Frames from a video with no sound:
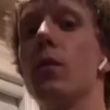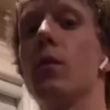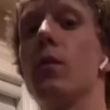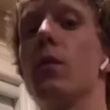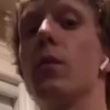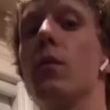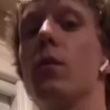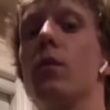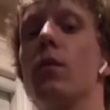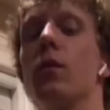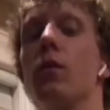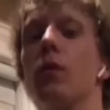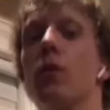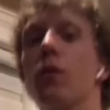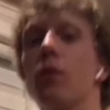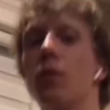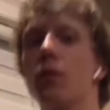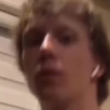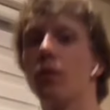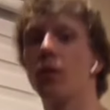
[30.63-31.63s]

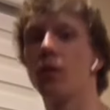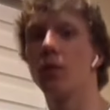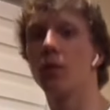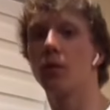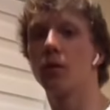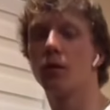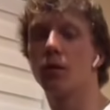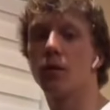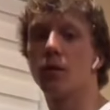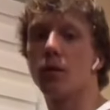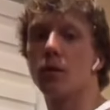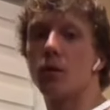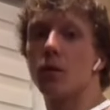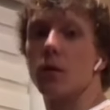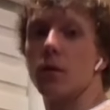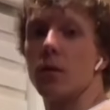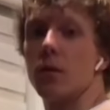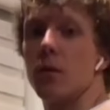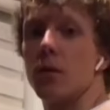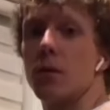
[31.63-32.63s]

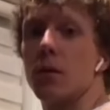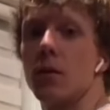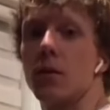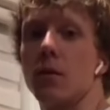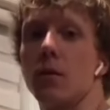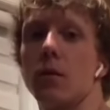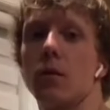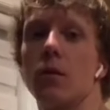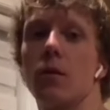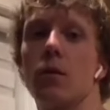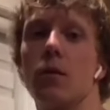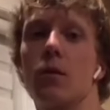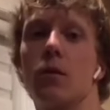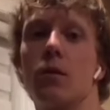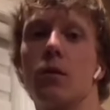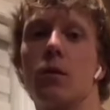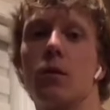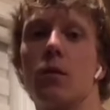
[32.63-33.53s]
Nobody speaks.